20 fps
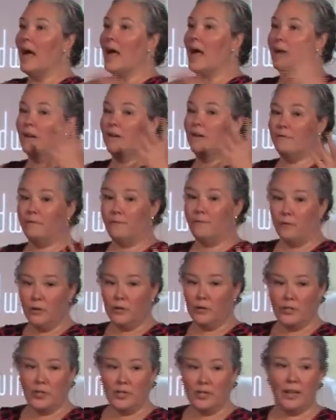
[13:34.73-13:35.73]
An
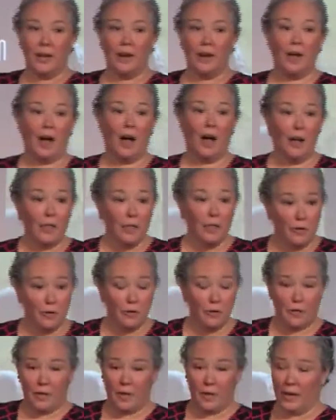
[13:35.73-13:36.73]
unfortunate
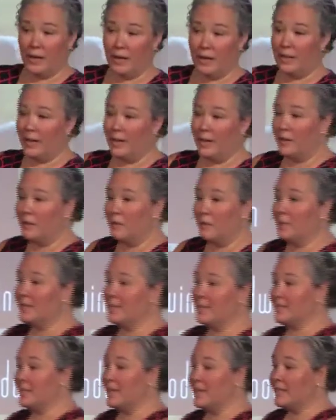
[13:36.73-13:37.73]
other thing that
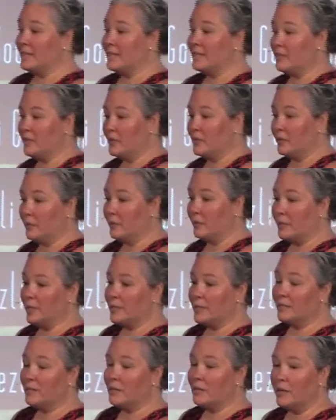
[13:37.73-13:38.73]
humans tend to do
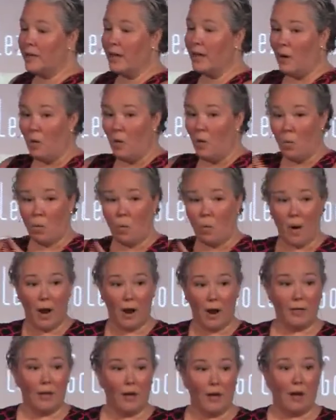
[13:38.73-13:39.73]
is look at
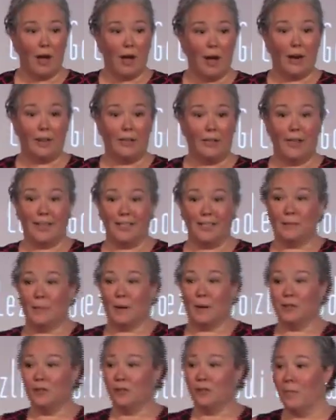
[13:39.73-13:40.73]
where they're at on that
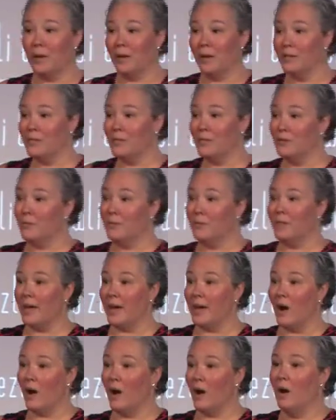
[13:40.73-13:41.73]
spectrum and assume
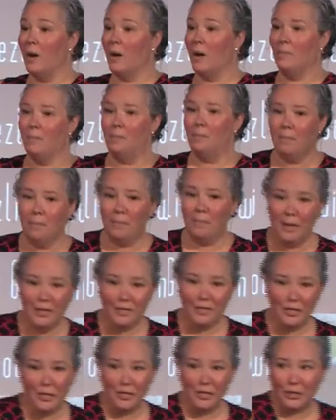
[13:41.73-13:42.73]
they are
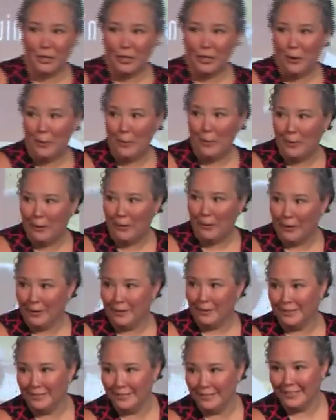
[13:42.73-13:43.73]
much
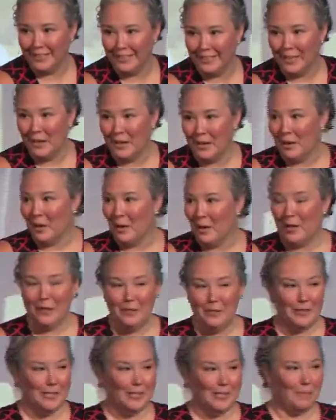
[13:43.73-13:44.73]
lower
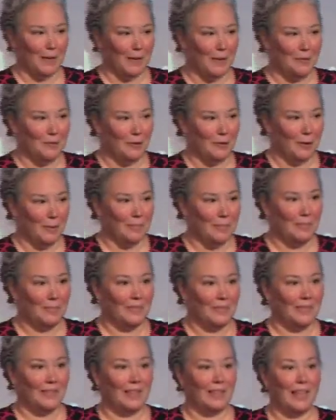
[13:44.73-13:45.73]
on the spectrum
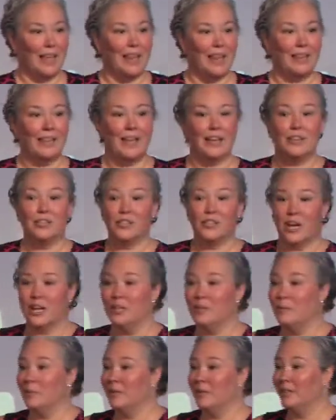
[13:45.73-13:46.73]
than they
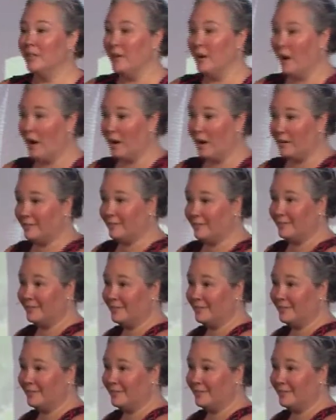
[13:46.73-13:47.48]
genuinely are.